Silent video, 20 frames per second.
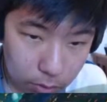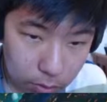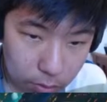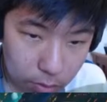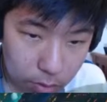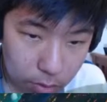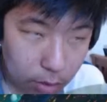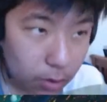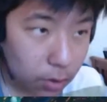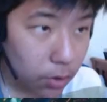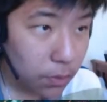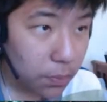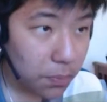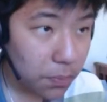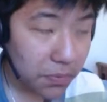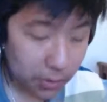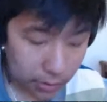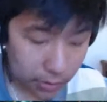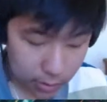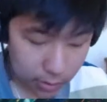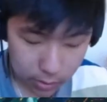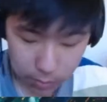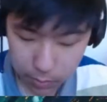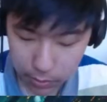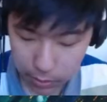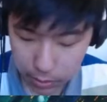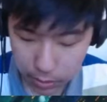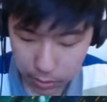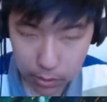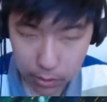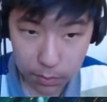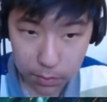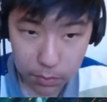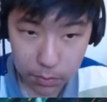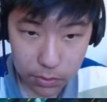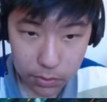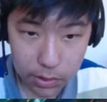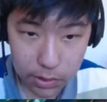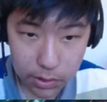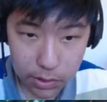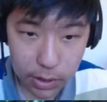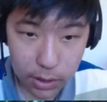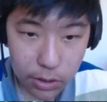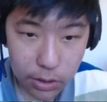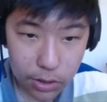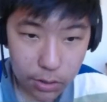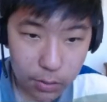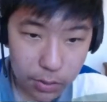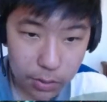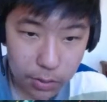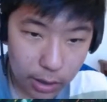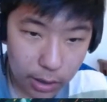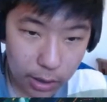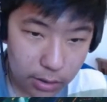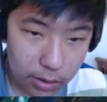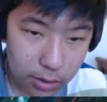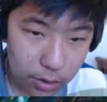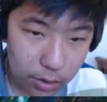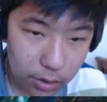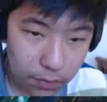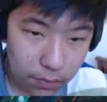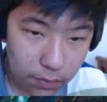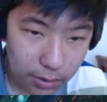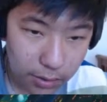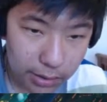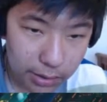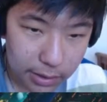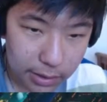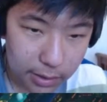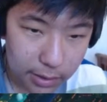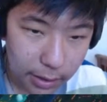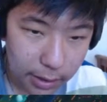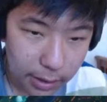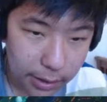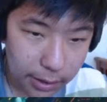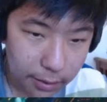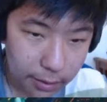Oh, hopefully this is better, because at night time it has to deal with less light.